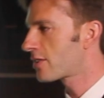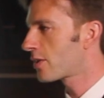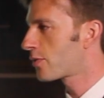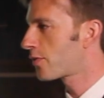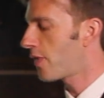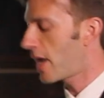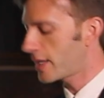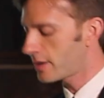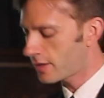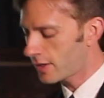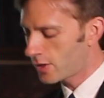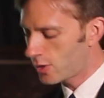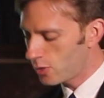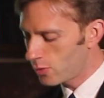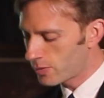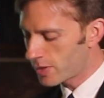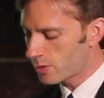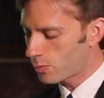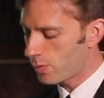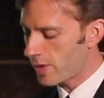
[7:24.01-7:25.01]
and to fight
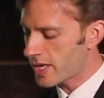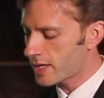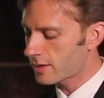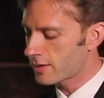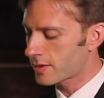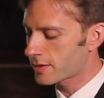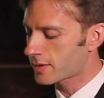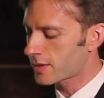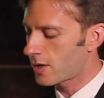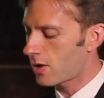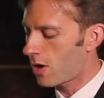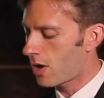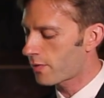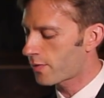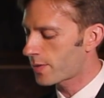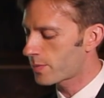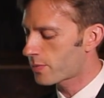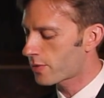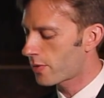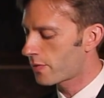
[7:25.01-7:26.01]
the human weakness
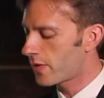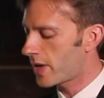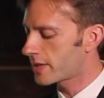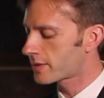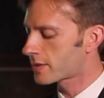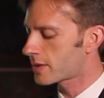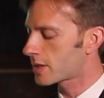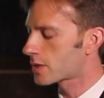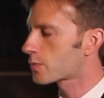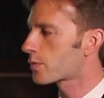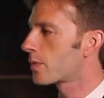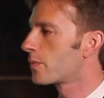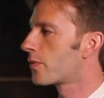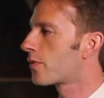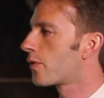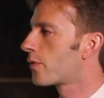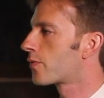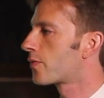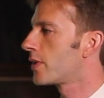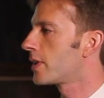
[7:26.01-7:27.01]
that often prevents us
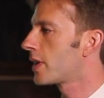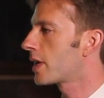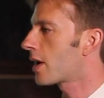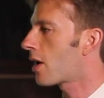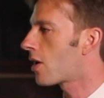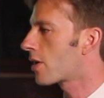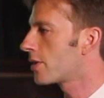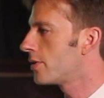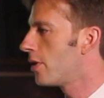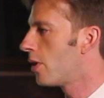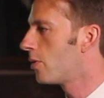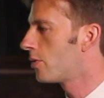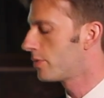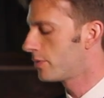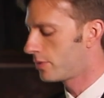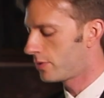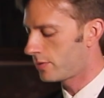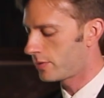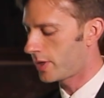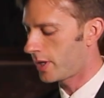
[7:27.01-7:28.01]
from fulfilling our
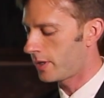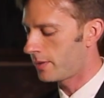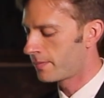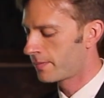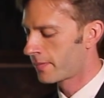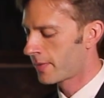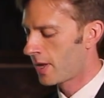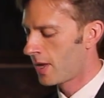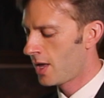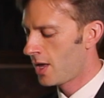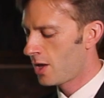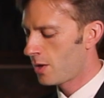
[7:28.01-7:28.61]
known duty.